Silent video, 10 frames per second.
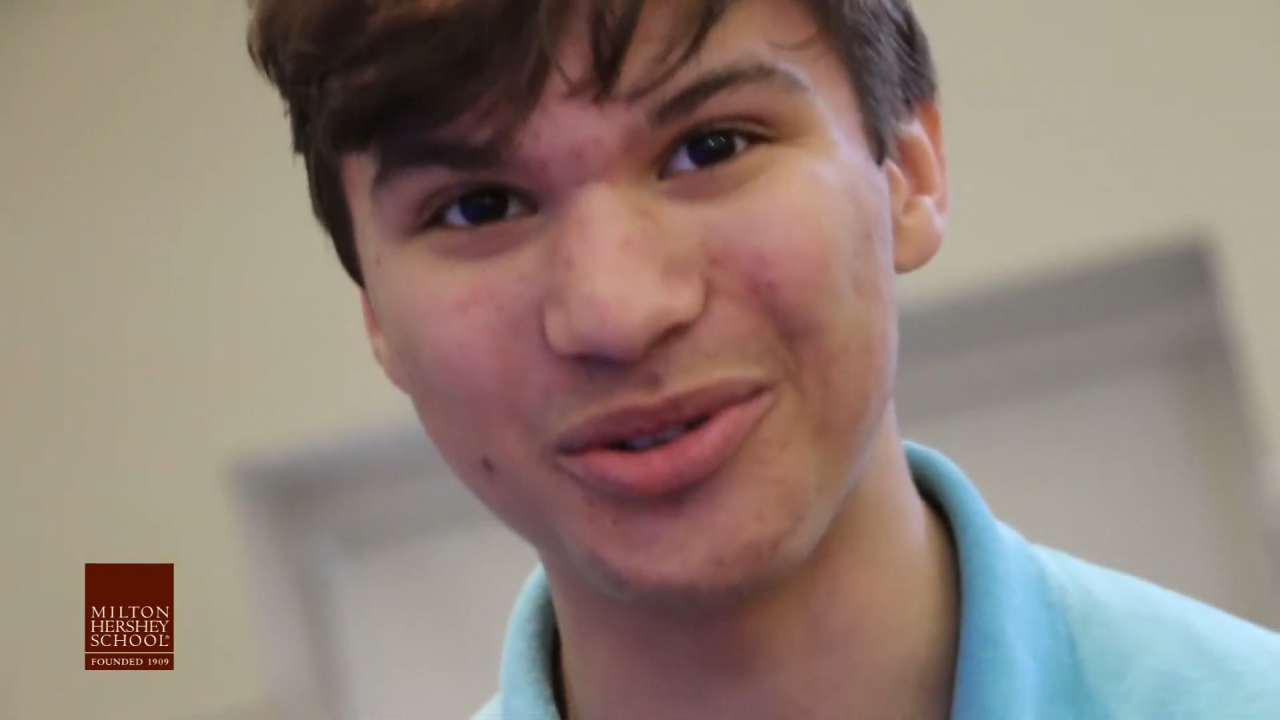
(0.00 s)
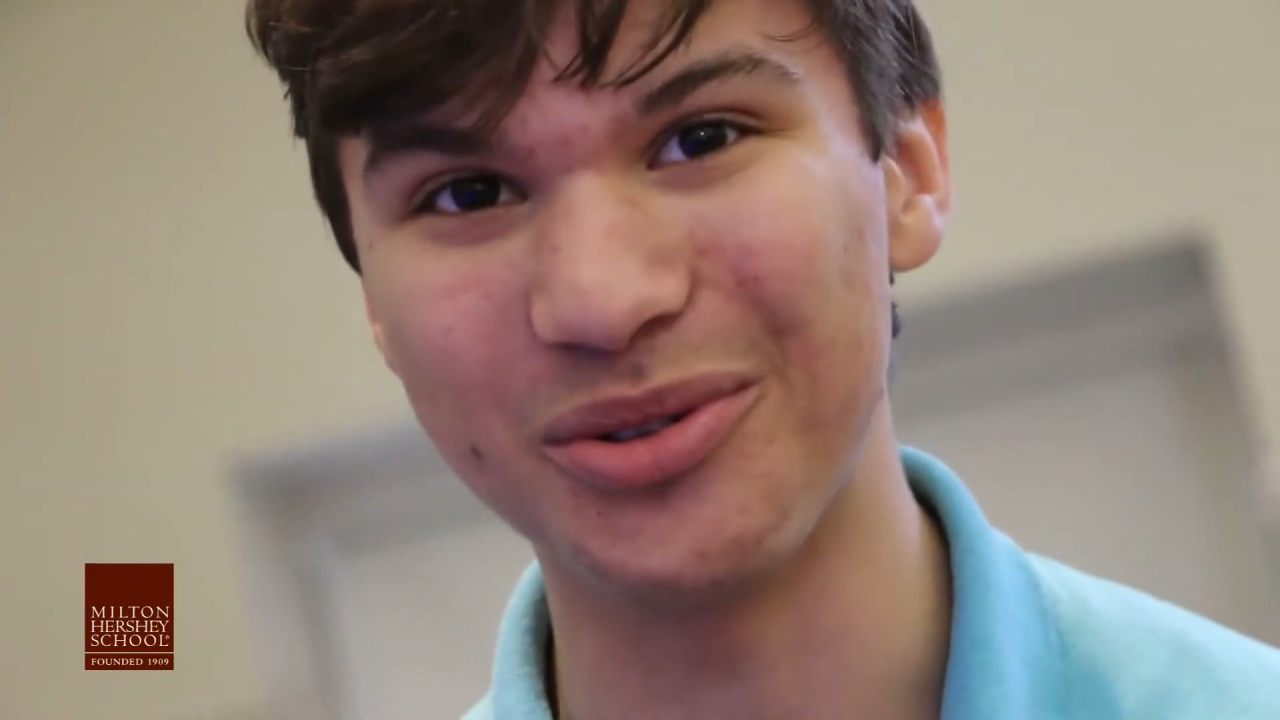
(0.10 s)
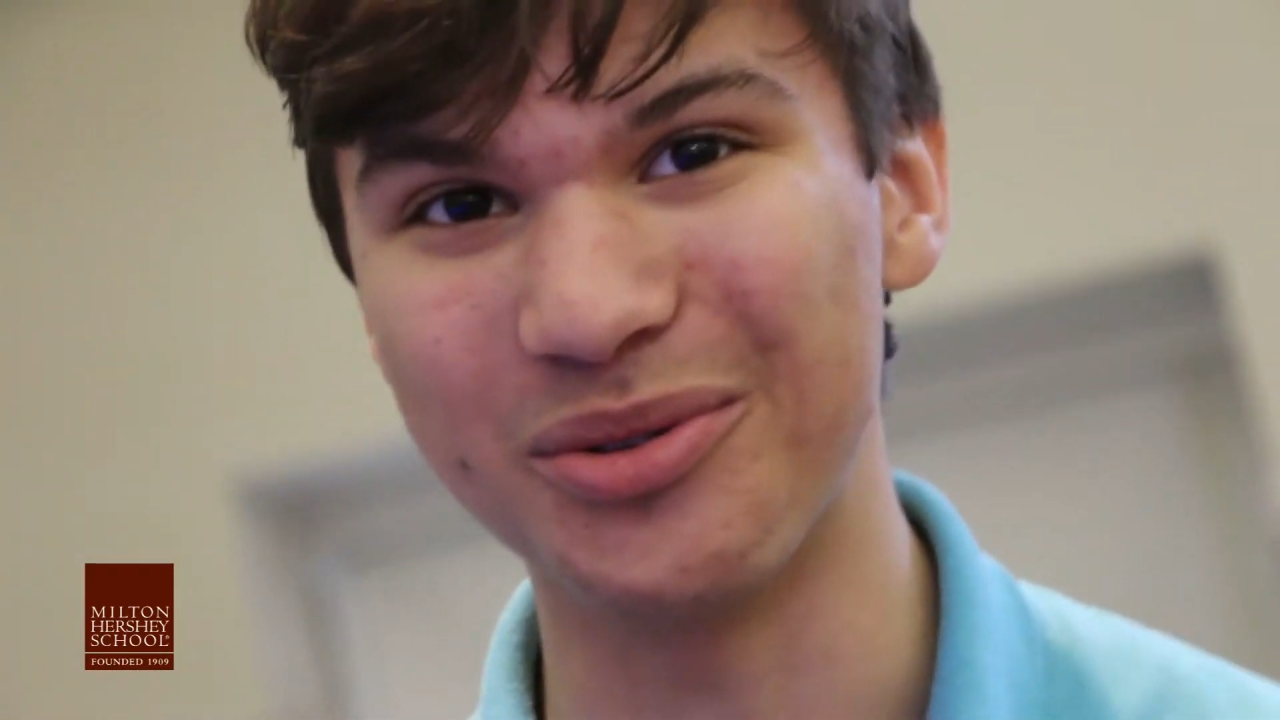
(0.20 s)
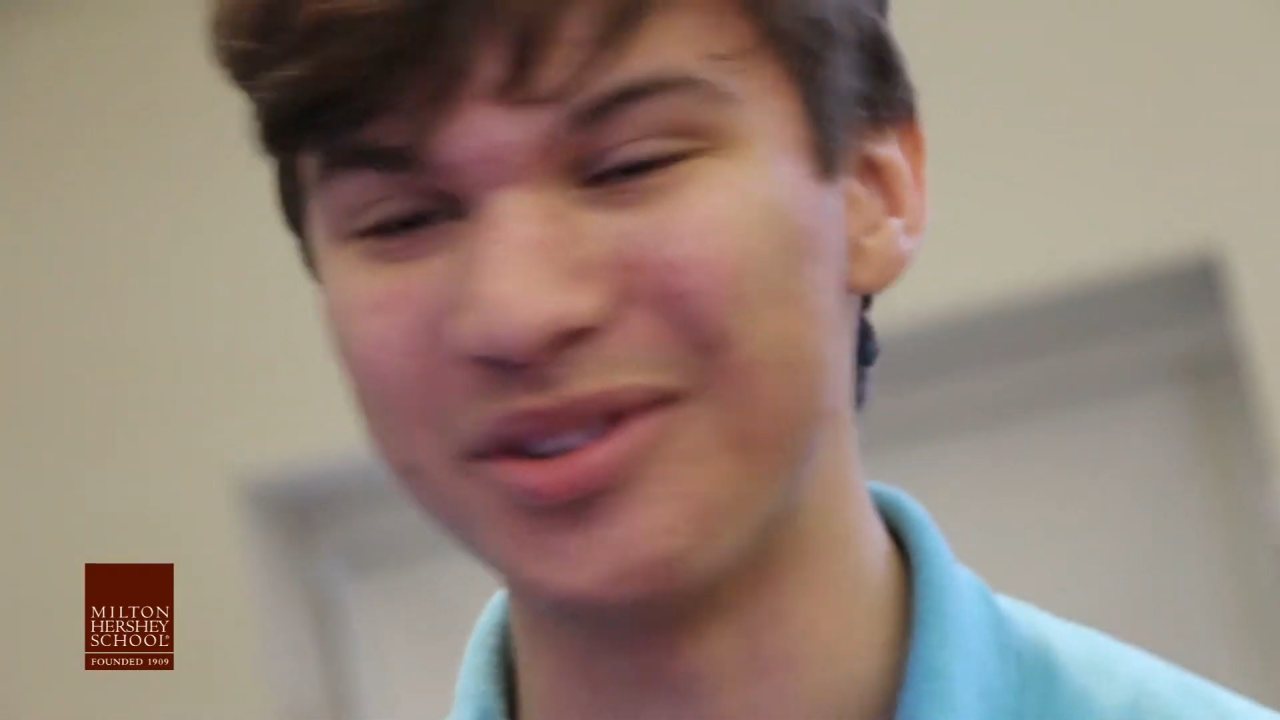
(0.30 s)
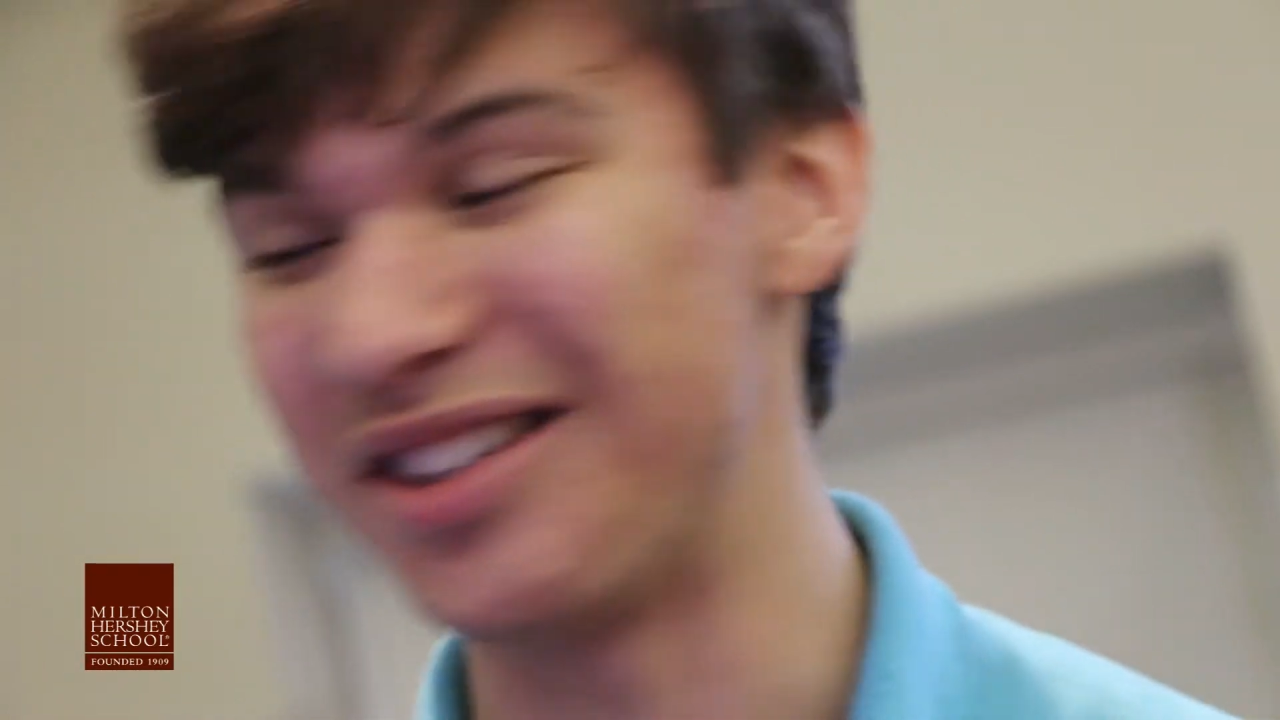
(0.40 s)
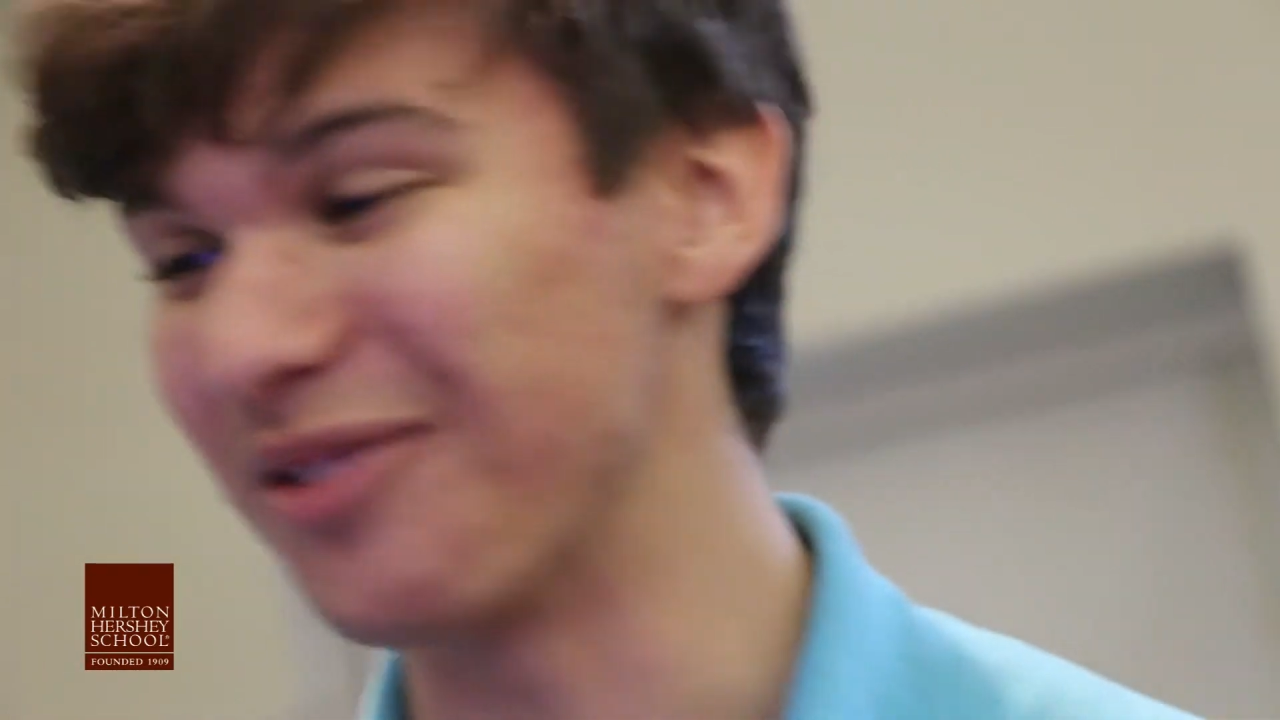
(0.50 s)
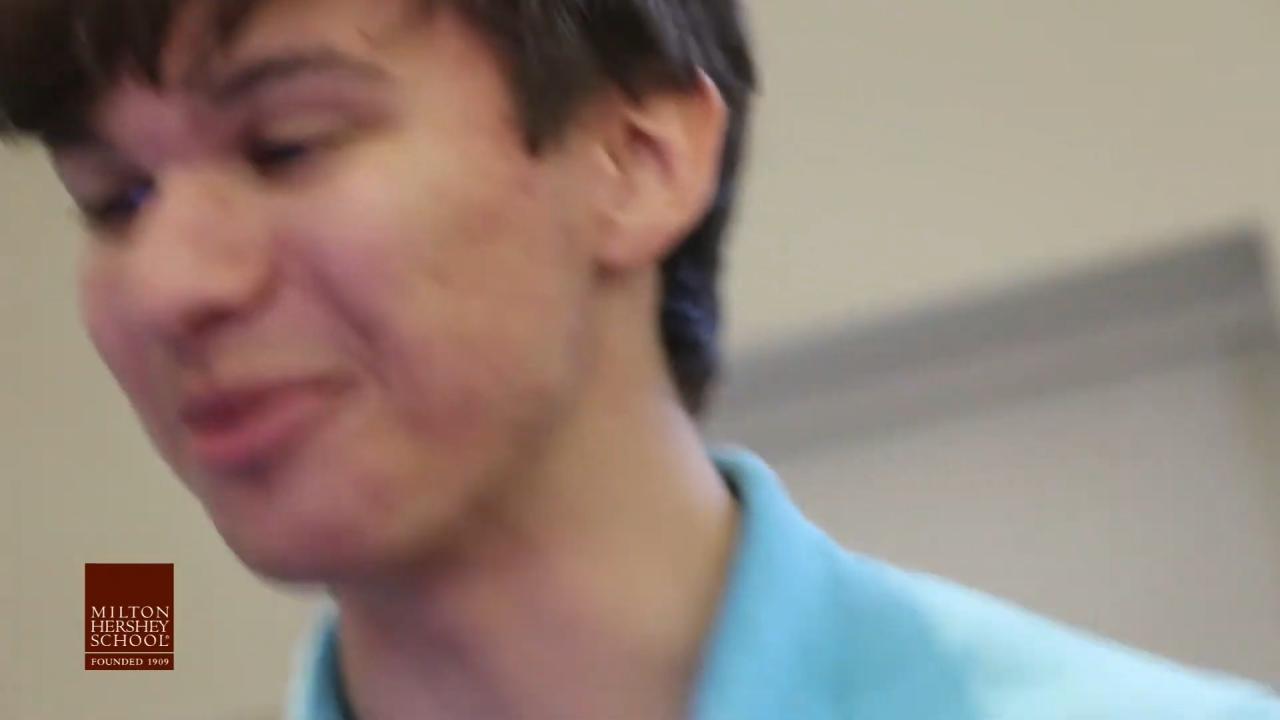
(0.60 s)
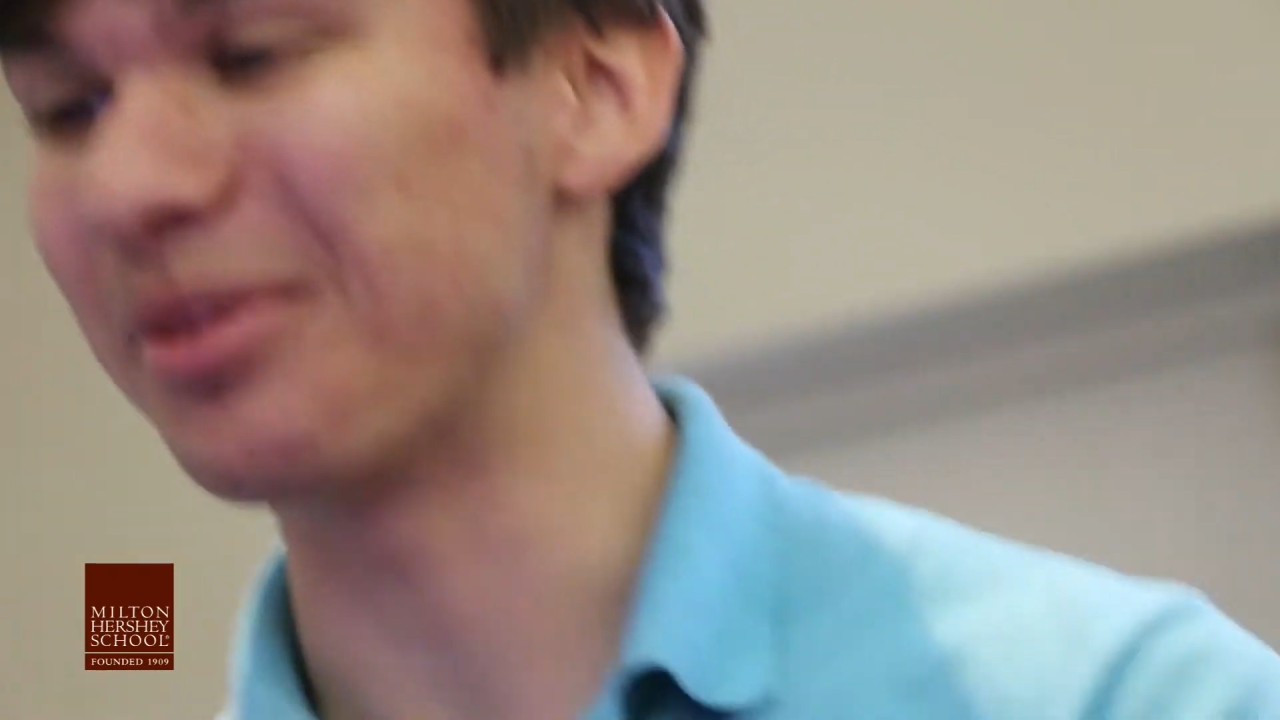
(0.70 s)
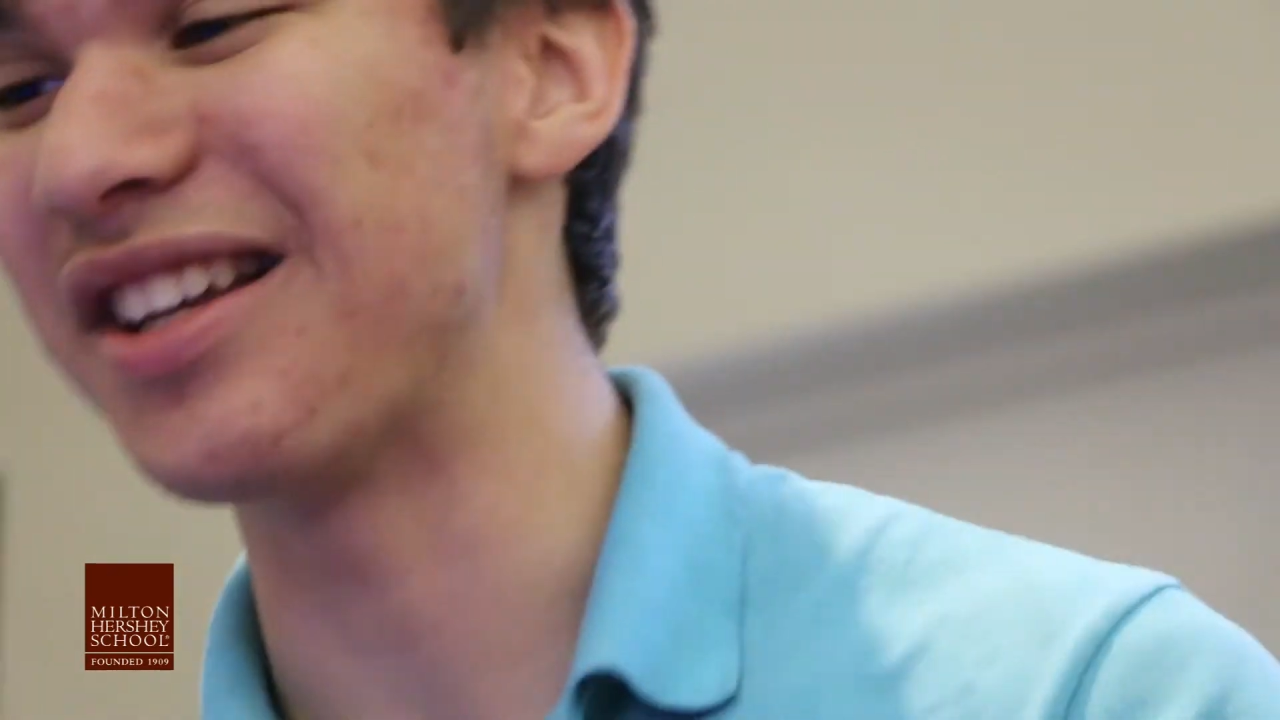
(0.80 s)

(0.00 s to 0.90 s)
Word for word: to different